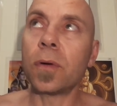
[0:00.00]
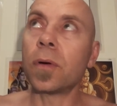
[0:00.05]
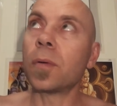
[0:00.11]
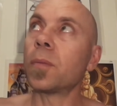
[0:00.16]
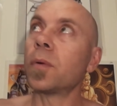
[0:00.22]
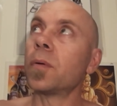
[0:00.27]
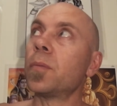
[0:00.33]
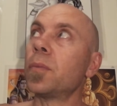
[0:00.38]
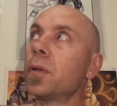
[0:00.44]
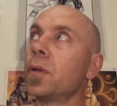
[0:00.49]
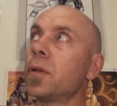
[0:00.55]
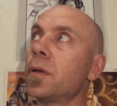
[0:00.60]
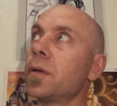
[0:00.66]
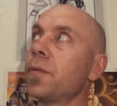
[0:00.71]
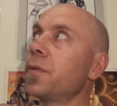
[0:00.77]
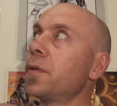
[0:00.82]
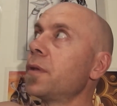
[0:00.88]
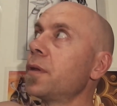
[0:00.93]
I'm a
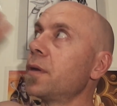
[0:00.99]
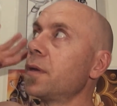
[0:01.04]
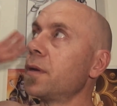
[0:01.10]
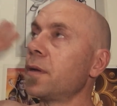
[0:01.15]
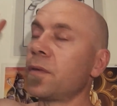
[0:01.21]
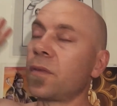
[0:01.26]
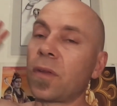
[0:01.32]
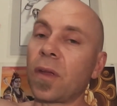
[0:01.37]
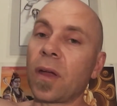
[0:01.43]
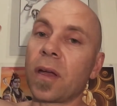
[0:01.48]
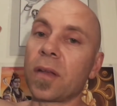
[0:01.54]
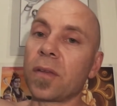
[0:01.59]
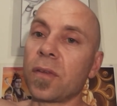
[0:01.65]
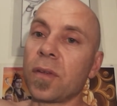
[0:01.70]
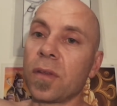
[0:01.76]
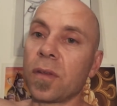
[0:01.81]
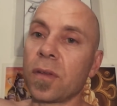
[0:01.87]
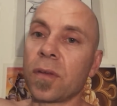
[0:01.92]
believer that it
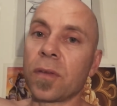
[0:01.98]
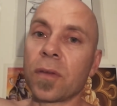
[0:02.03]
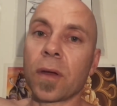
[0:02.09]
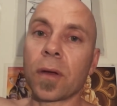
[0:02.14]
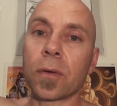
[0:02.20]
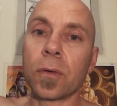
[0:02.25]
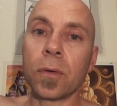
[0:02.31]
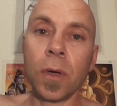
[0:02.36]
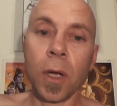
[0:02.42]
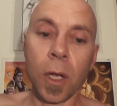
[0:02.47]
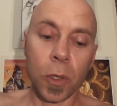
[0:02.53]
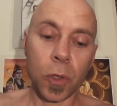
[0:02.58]
starts in the subtle,